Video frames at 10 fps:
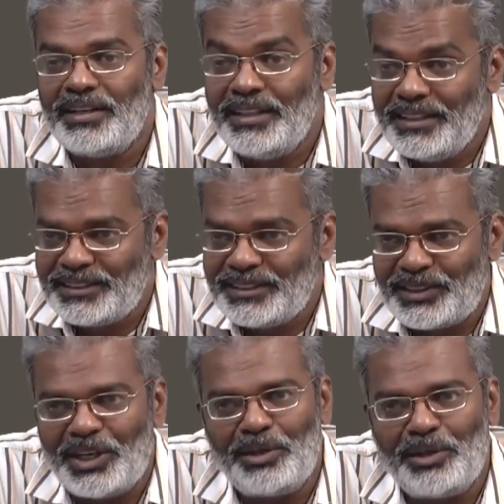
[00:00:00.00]
early
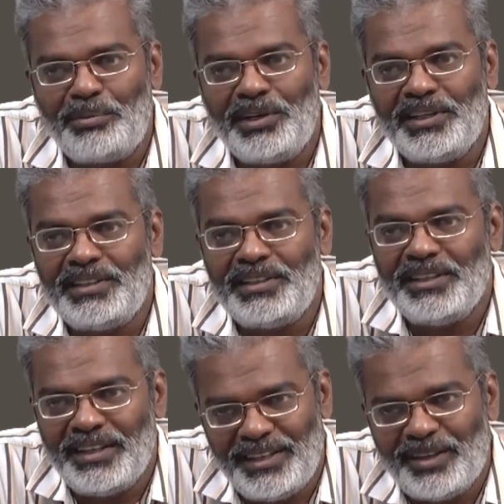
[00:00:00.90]
historic period
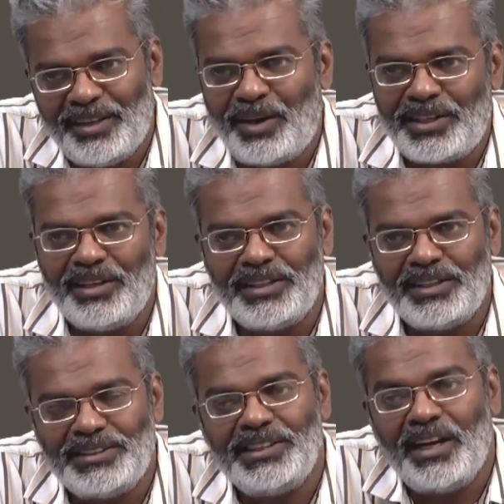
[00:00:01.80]
in
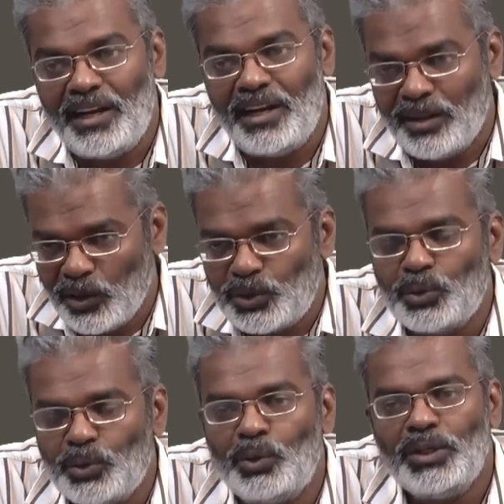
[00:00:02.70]
archaeology, and
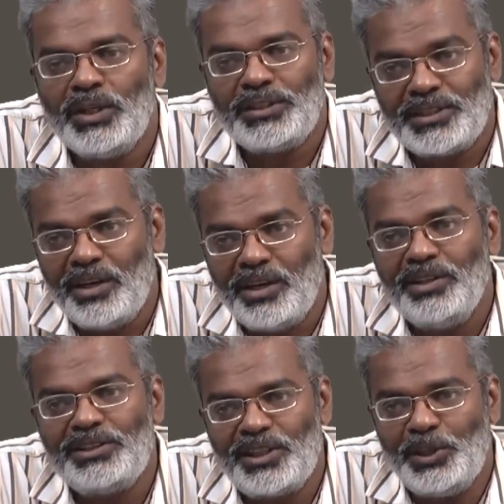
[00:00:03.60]
also
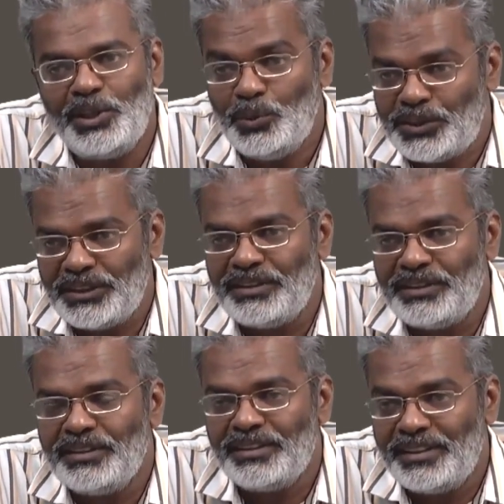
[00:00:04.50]
scholars are using
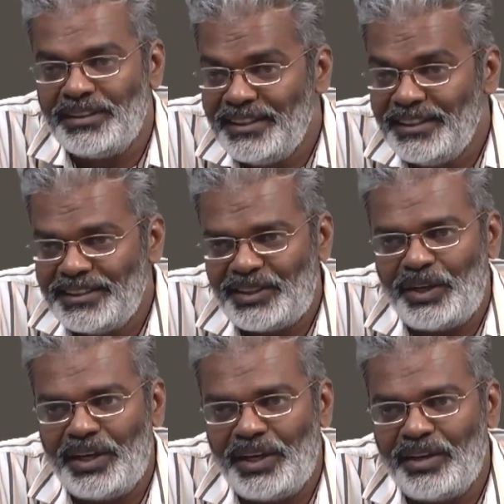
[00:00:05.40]
the early
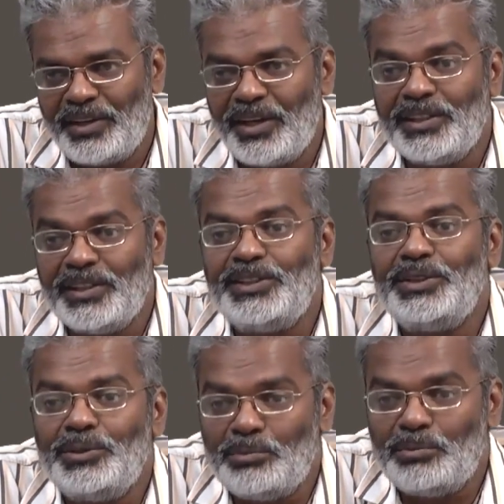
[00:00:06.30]
historic archaeology
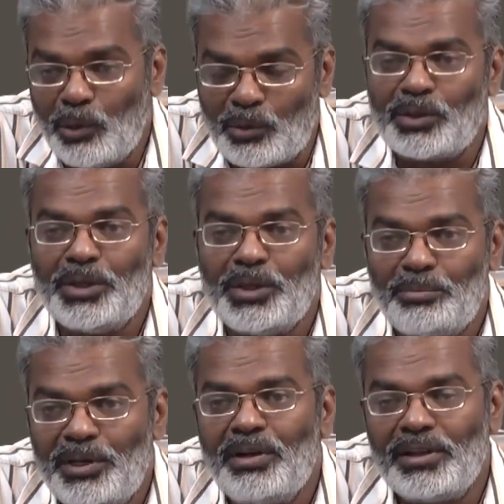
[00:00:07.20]
more
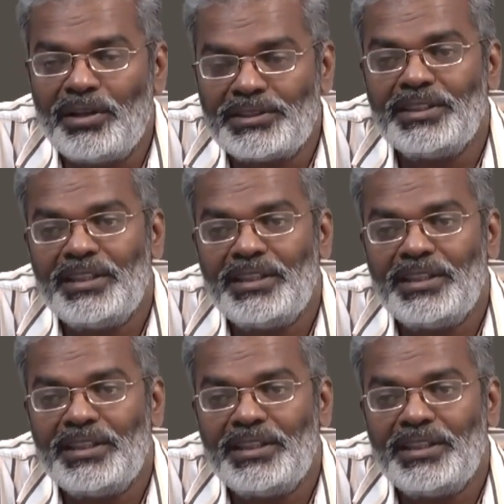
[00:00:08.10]
because